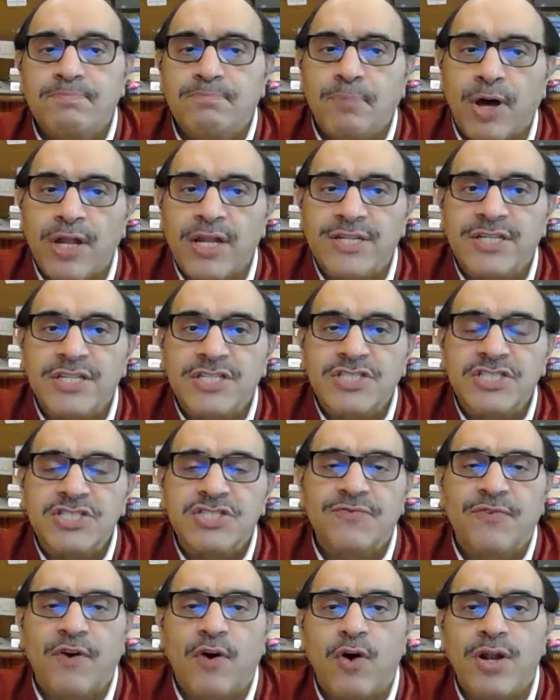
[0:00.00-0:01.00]
Politicians
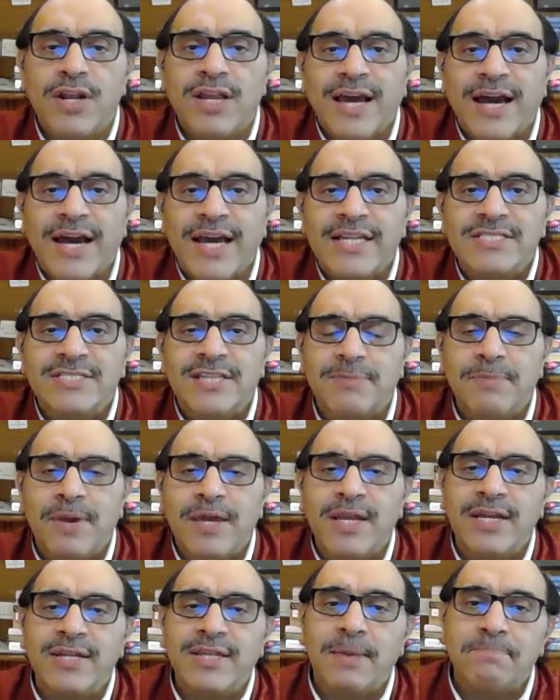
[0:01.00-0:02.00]
of all kinds have
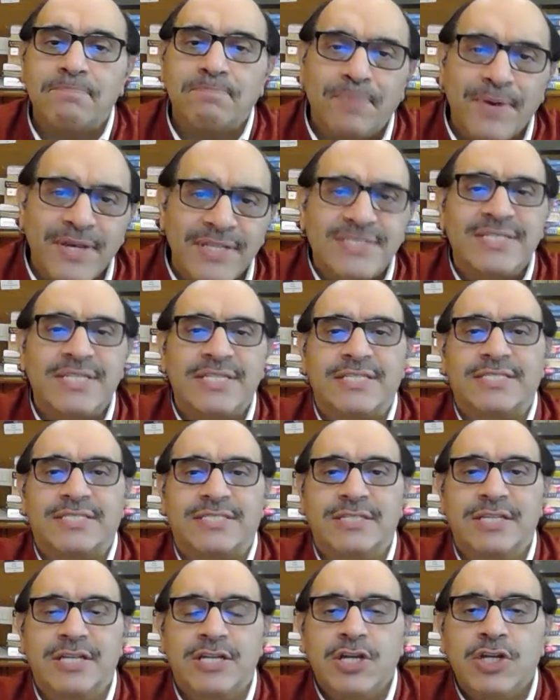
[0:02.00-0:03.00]
made it their
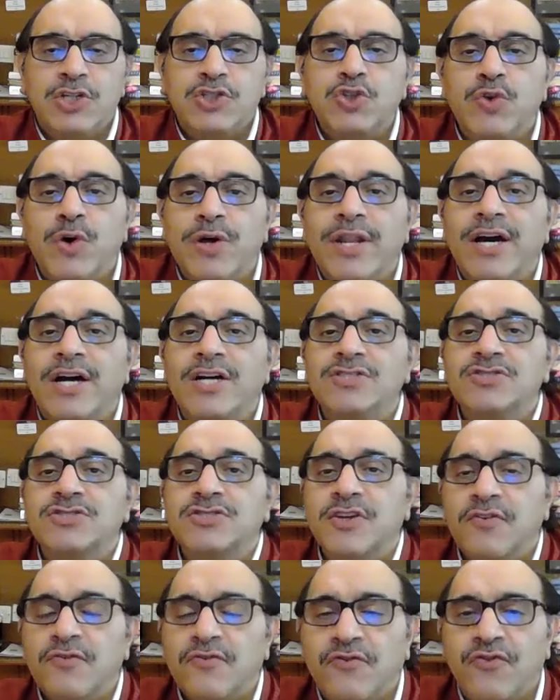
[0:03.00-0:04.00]
business to announce
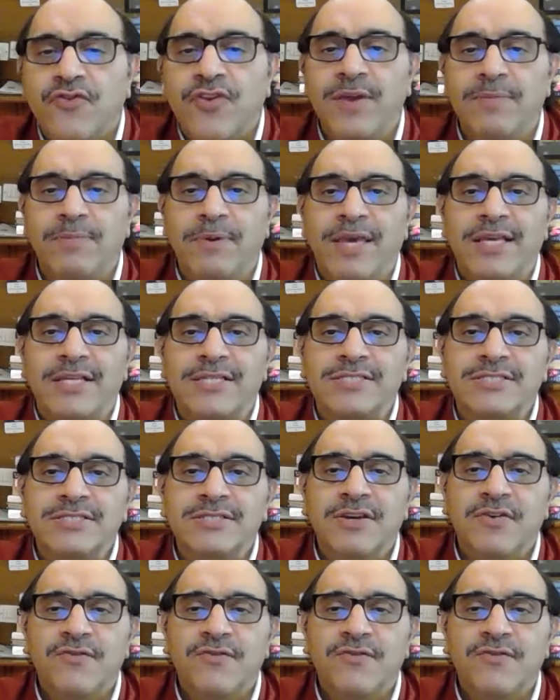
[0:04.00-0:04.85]
freebies,